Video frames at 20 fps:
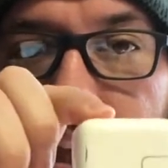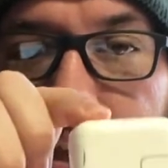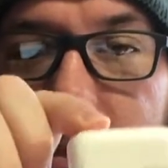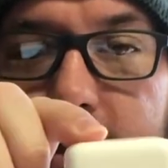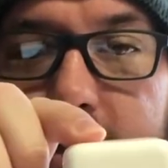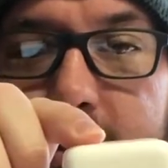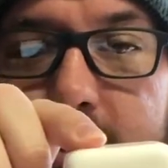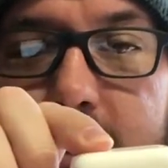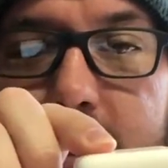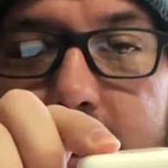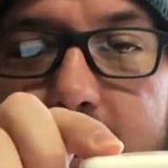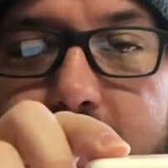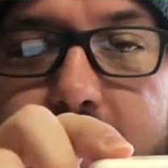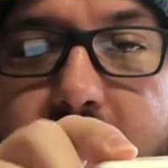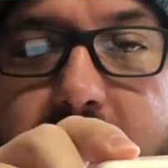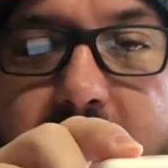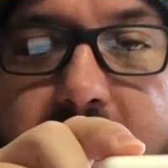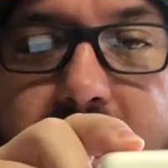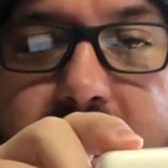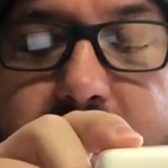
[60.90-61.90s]
This is
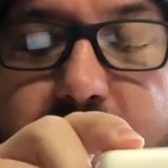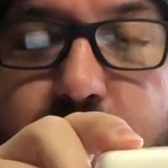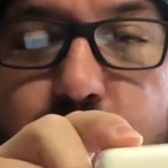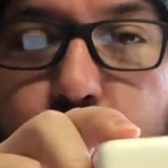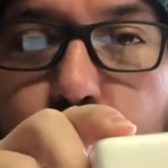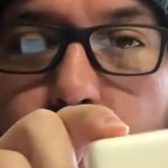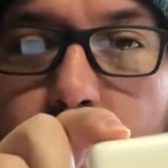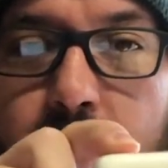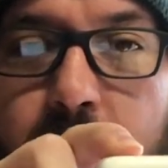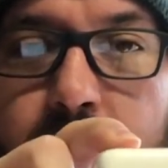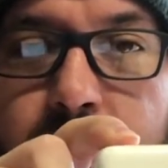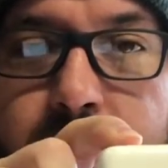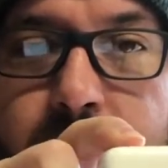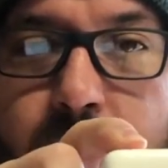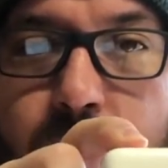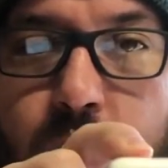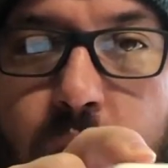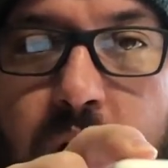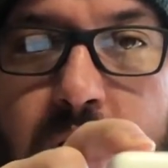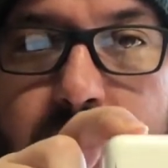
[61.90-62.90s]
a
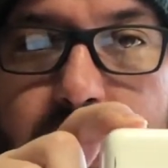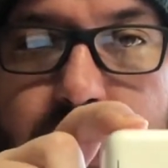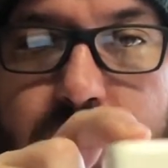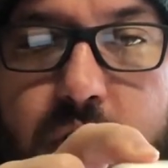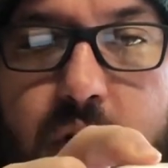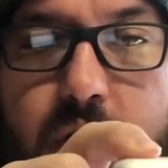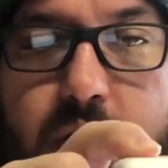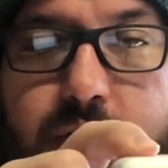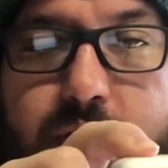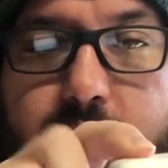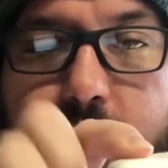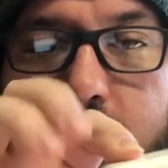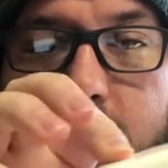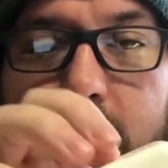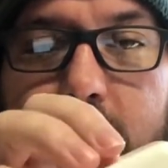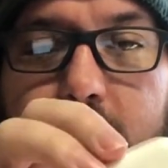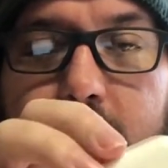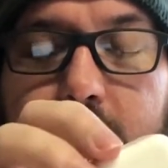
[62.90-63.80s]
12 watt charger.